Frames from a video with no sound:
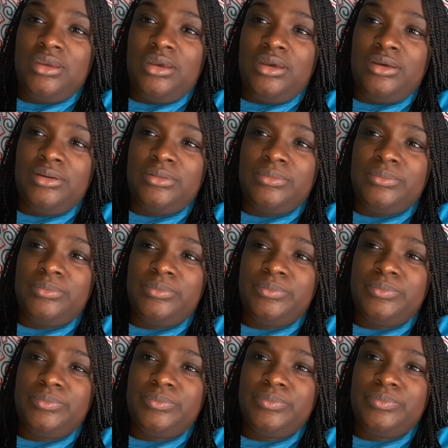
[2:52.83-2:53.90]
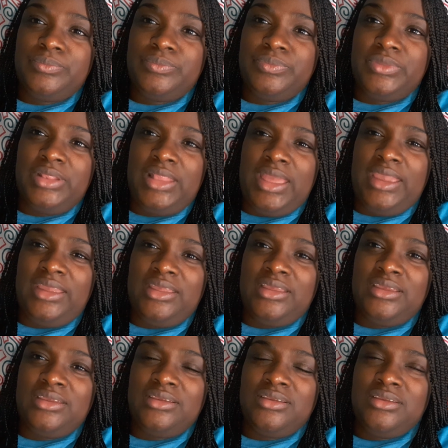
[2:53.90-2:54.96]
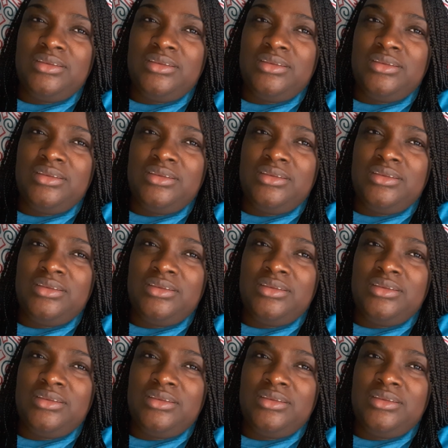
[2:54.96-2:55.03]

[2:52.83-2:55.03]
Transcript: Um, like